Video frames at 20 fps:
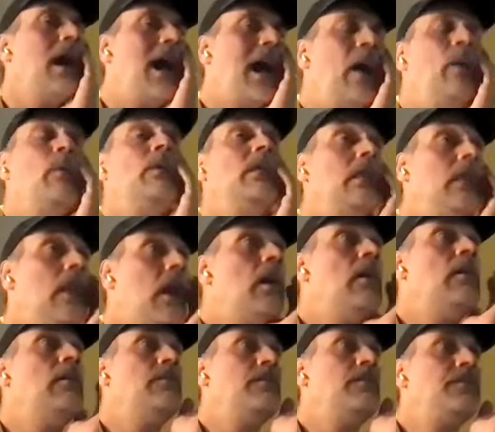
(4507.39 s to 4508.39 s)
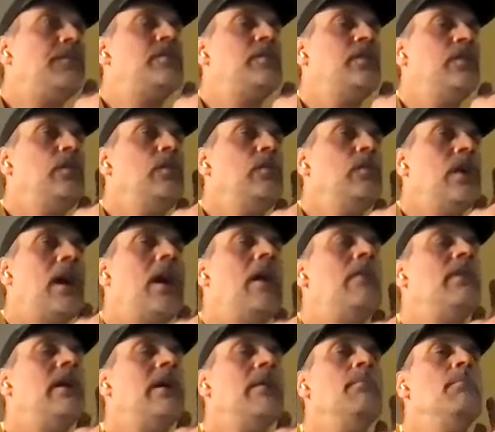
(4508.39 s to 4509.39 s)
I would love to
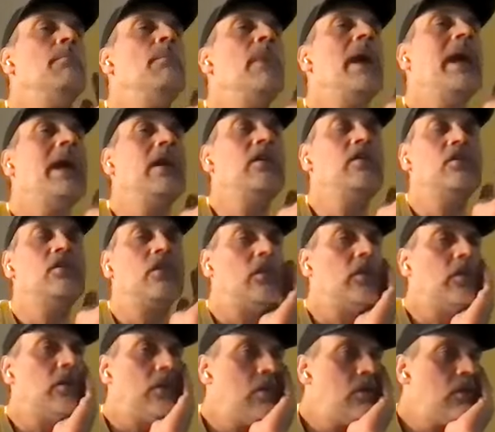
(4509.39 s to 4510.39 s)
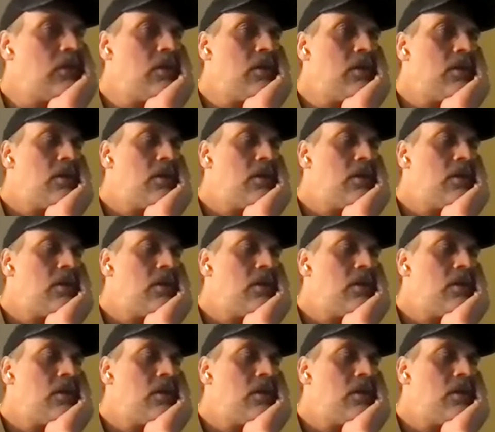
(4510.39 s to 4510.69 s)
have a major